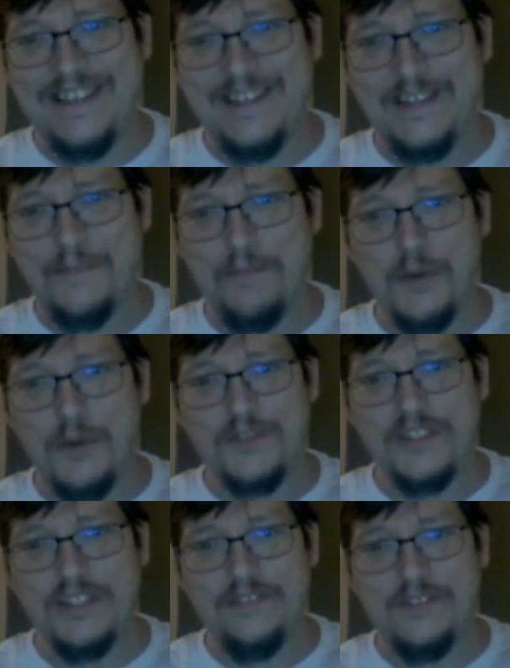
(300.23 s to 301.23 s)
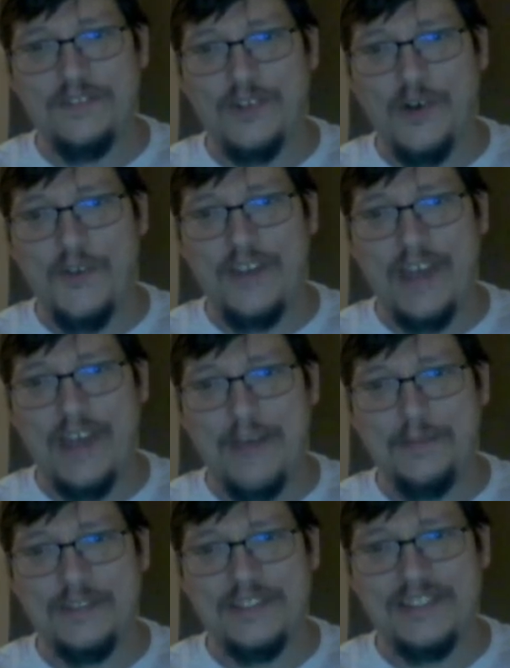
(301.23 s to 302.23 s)
mostly all that
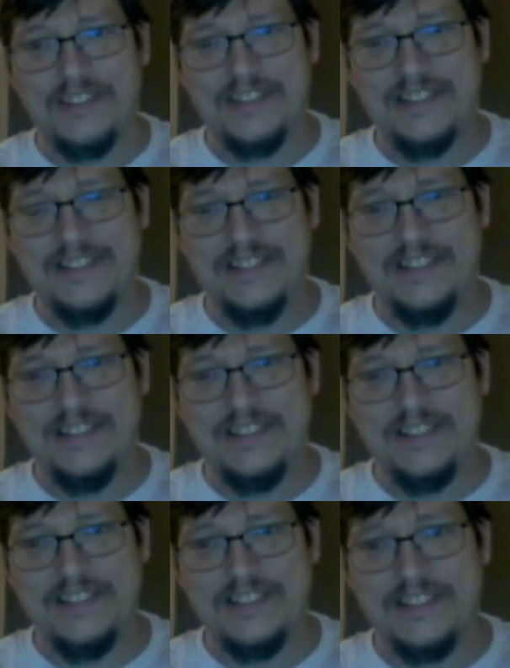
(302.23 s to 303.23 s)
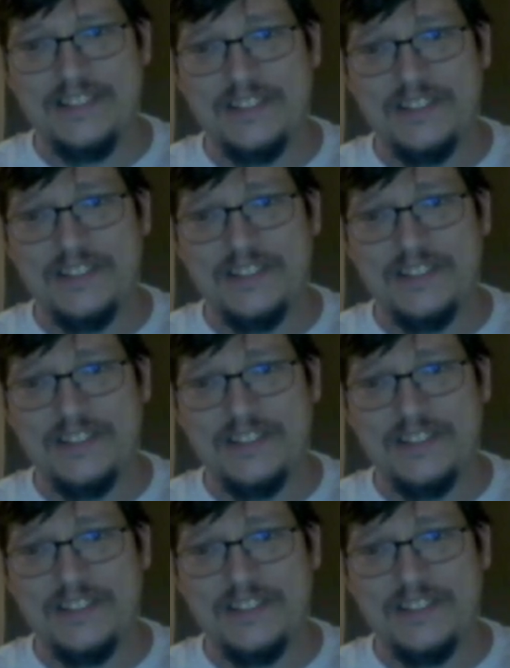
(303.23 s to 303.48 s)
happens is